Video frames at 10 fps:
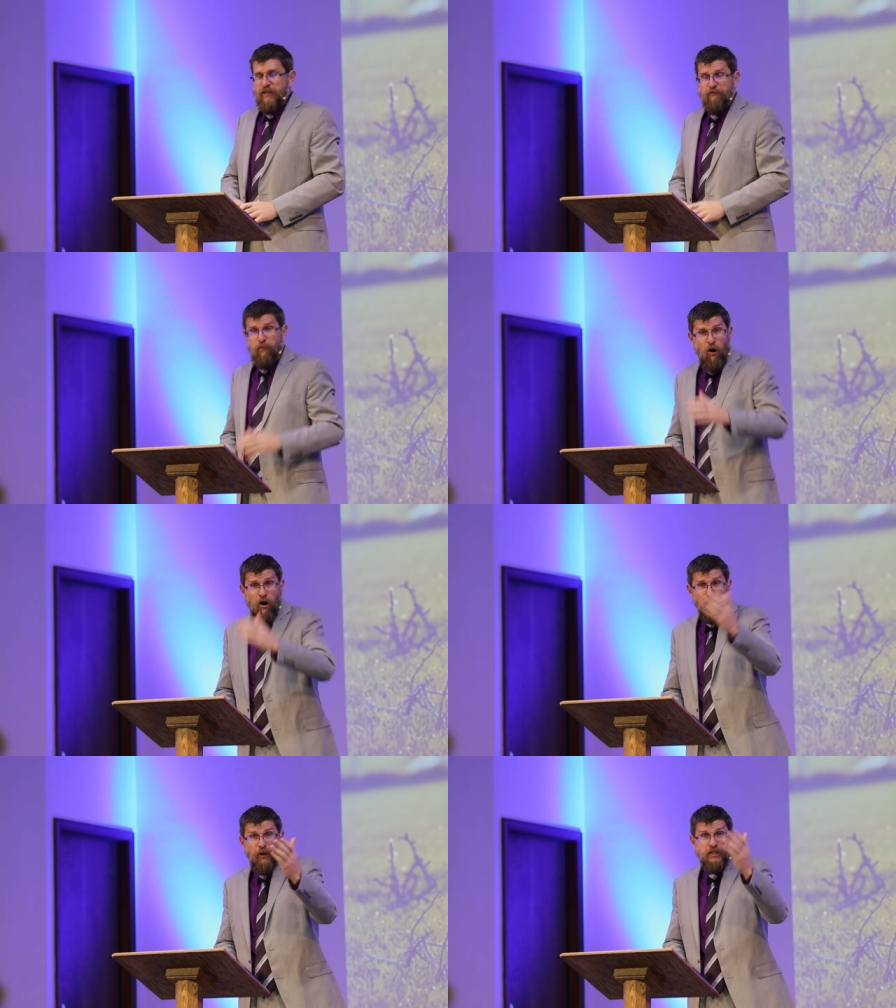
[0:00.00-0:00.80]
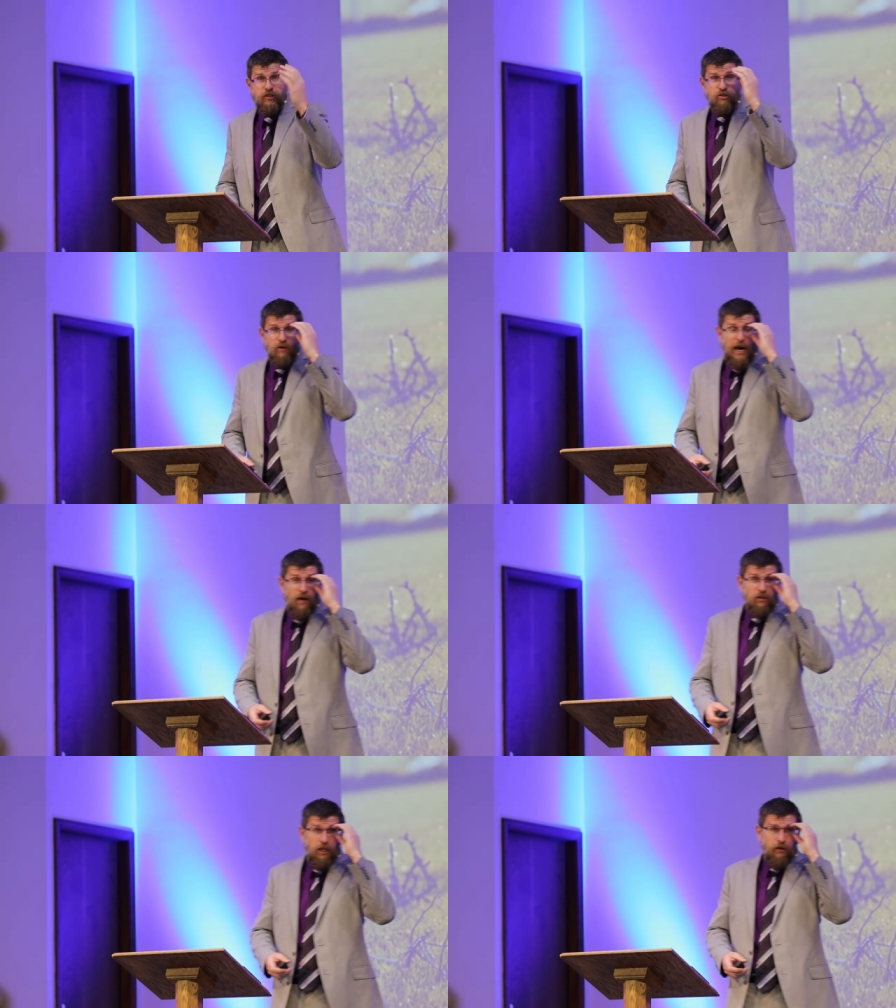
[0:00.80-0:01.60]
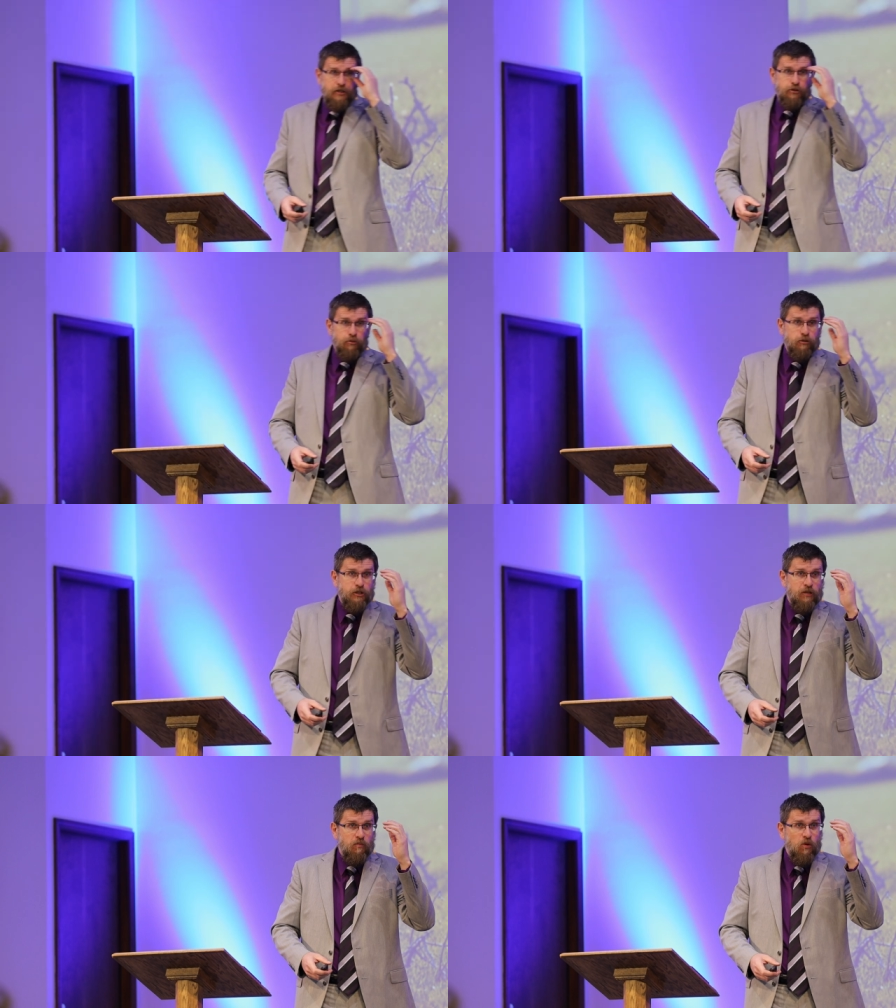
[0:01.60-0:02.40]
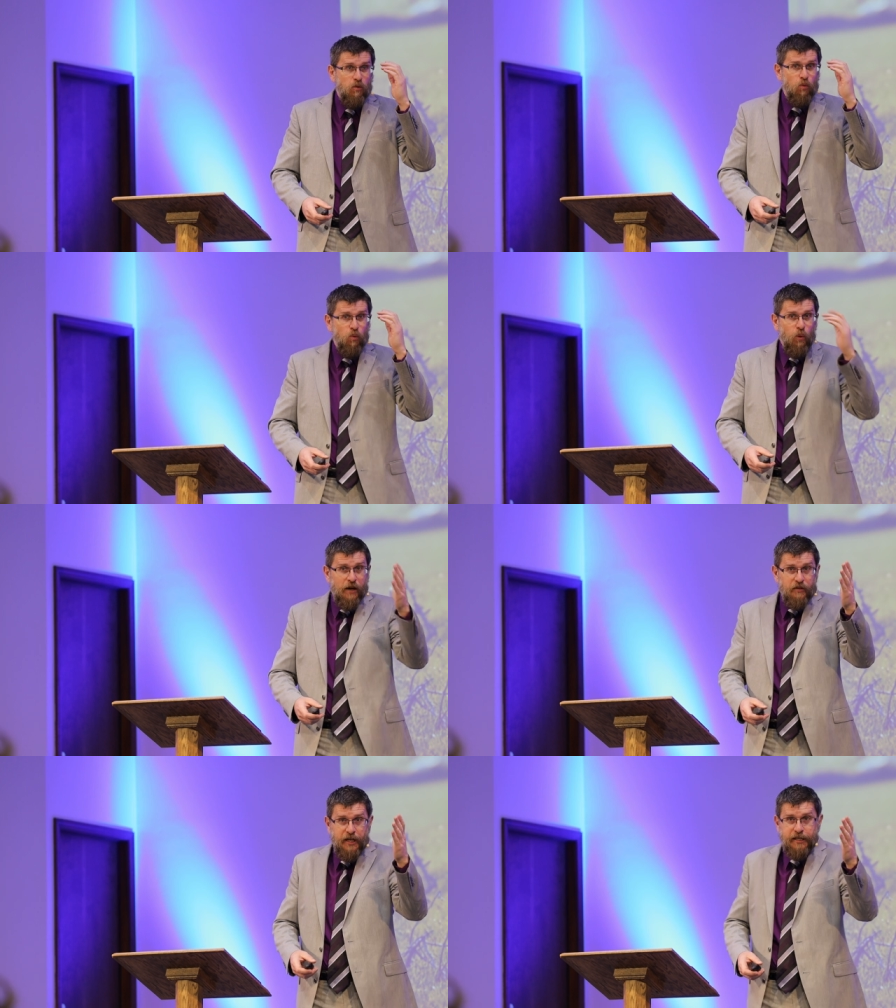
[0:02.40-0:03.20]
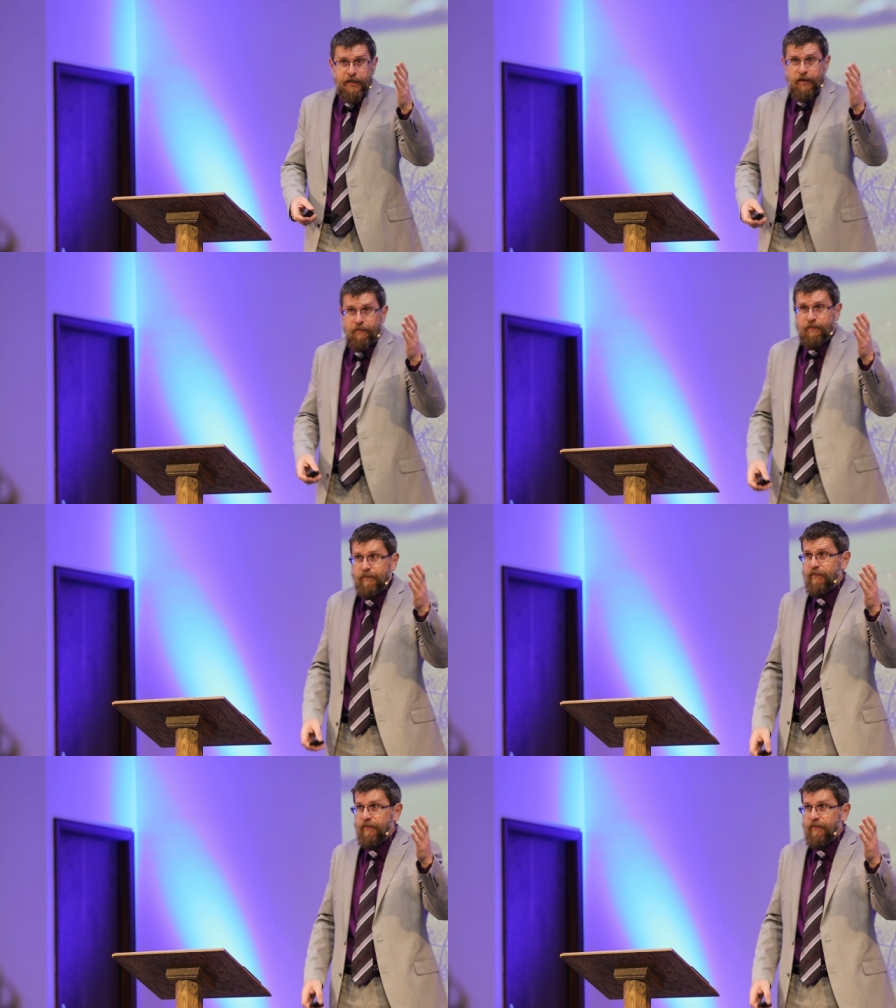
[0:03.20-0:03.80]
If palm branches are outlawed in Jerusalem, where did they get them?